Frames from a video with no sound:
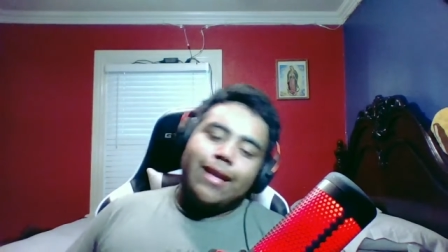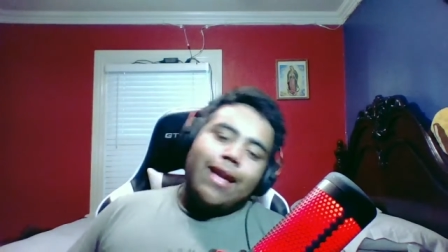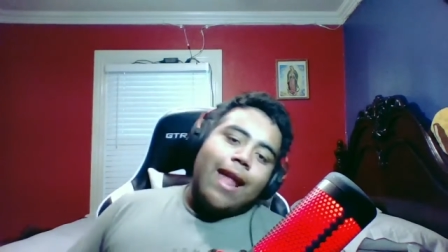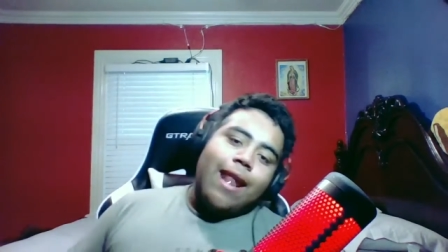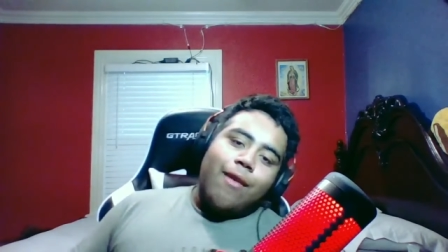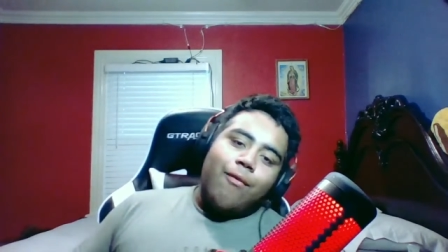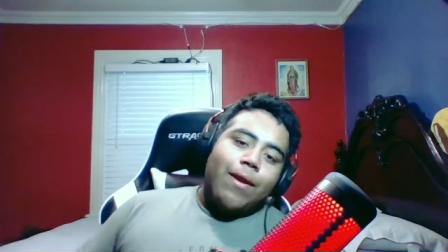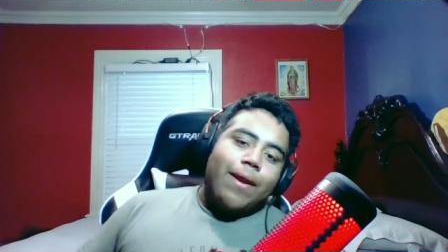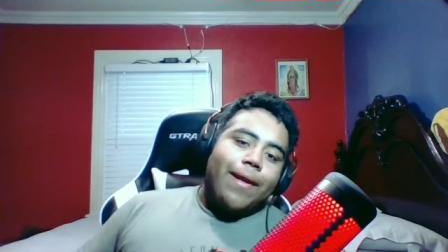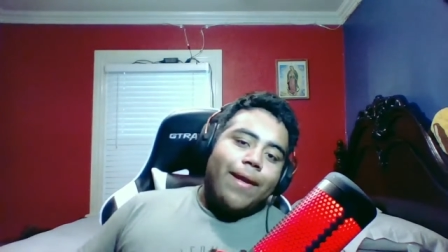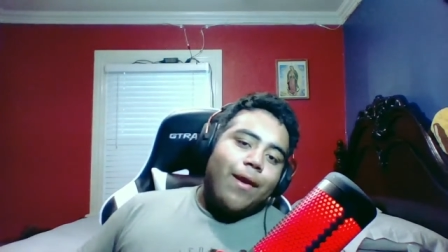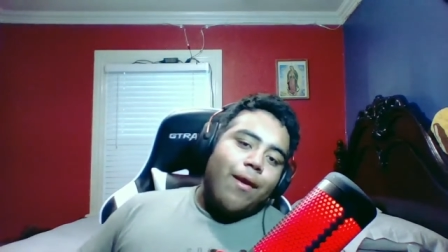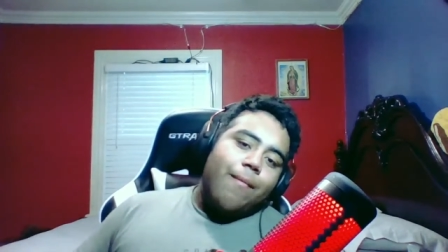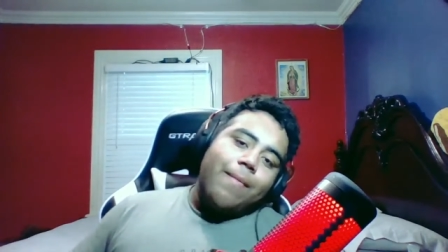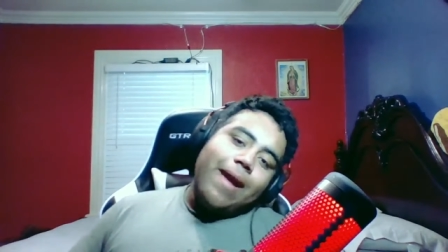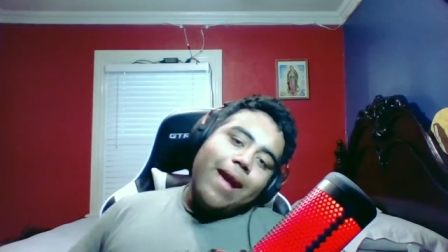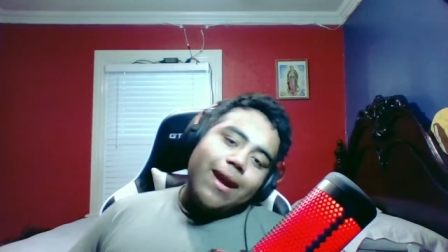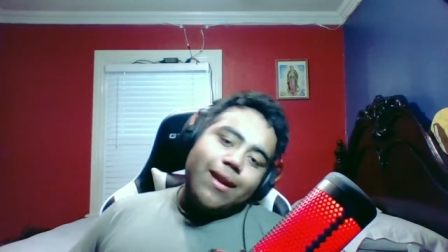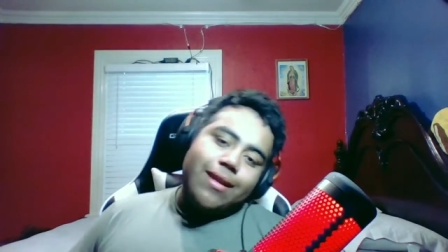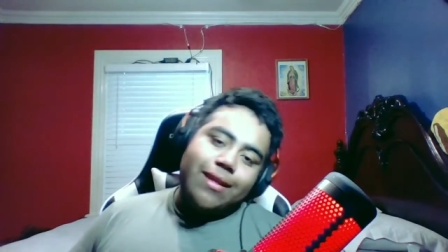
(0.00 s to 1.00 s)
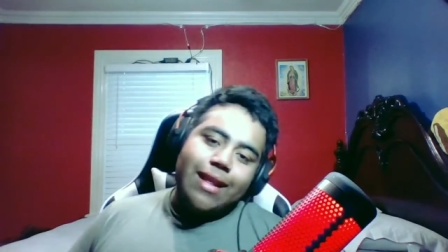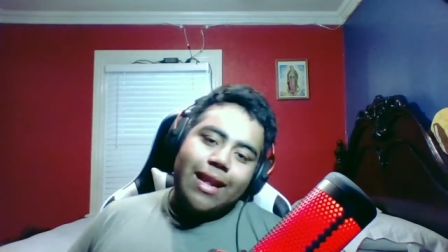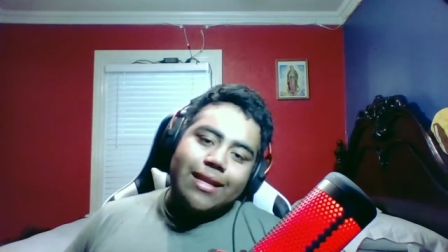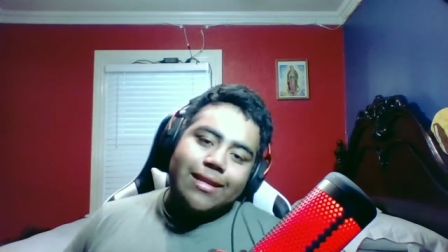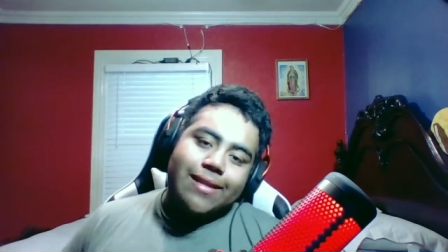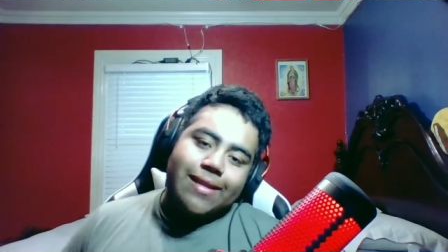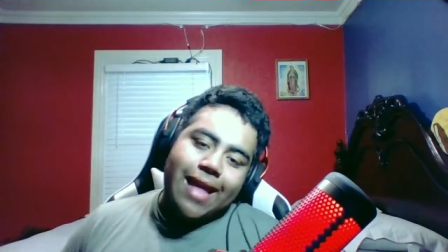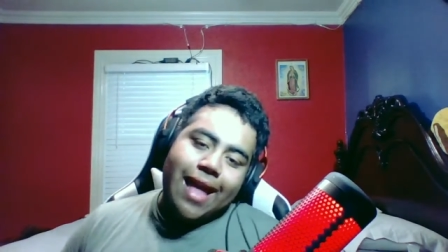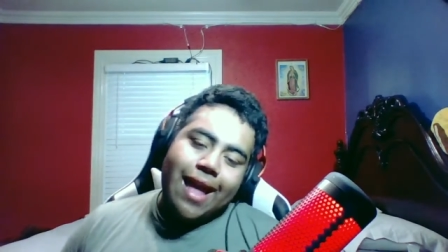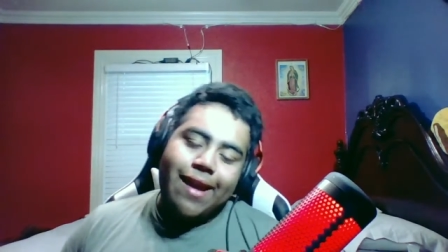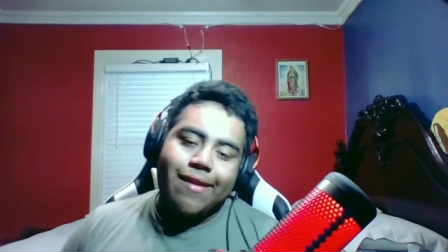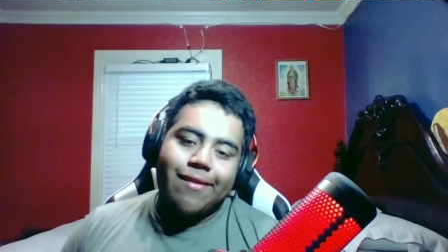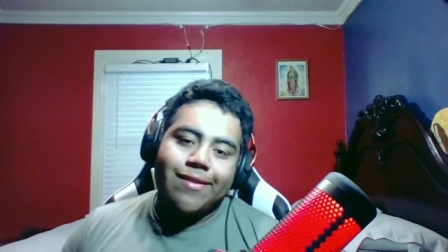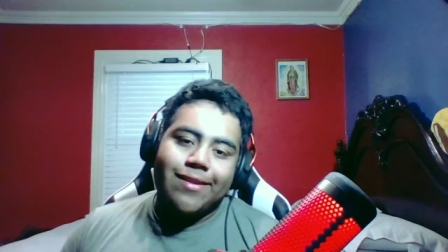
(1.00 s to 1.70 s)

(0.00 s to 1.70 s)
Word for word: kind of want to go back to that style.